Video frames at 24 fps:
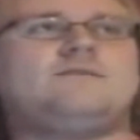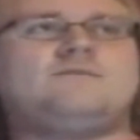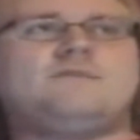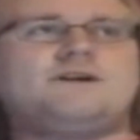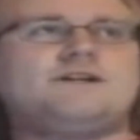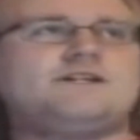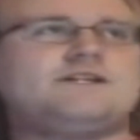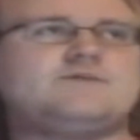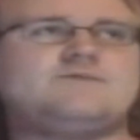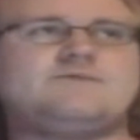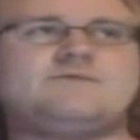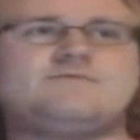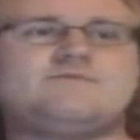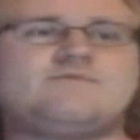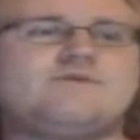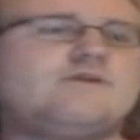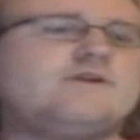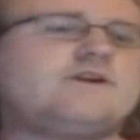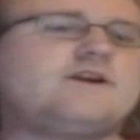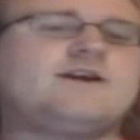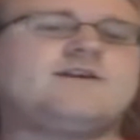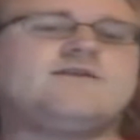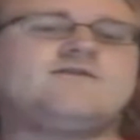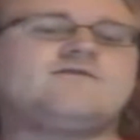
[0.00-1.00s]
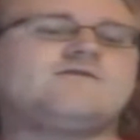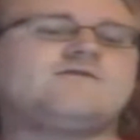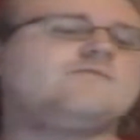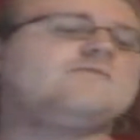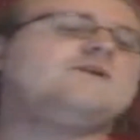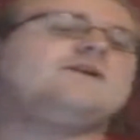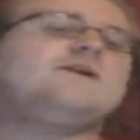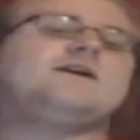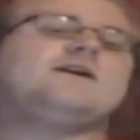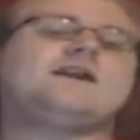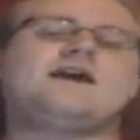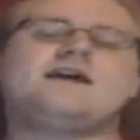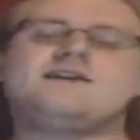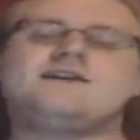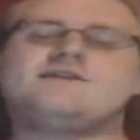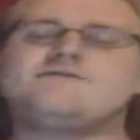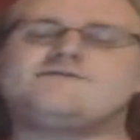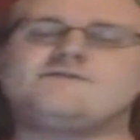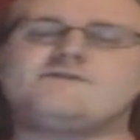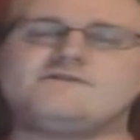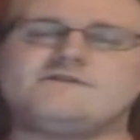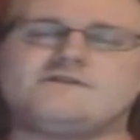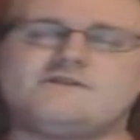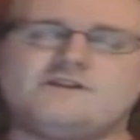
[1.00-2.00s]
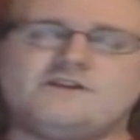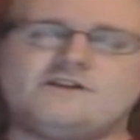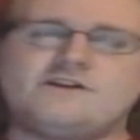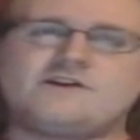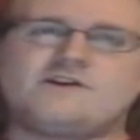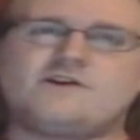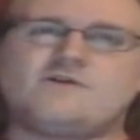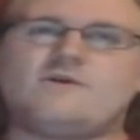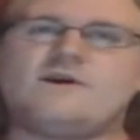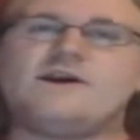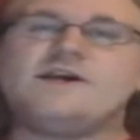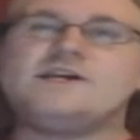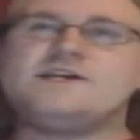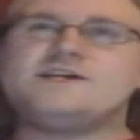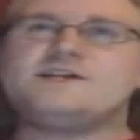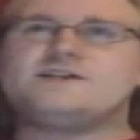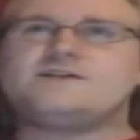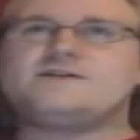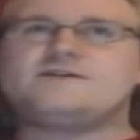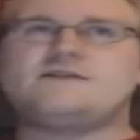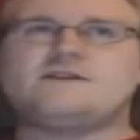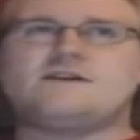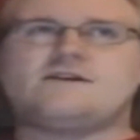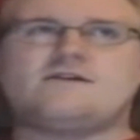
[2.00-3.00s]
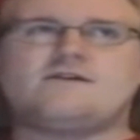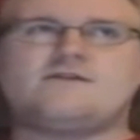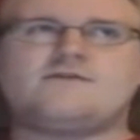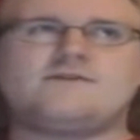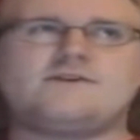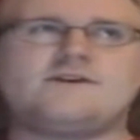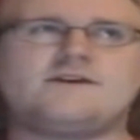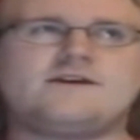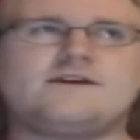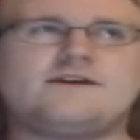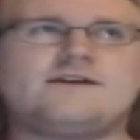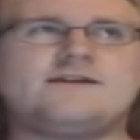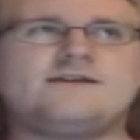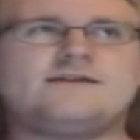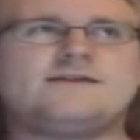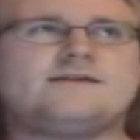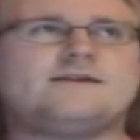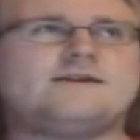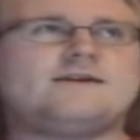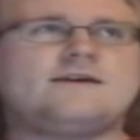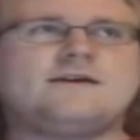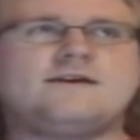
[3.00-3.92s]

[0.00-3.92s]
It must have been put here for me. And as for your little equation there at the end,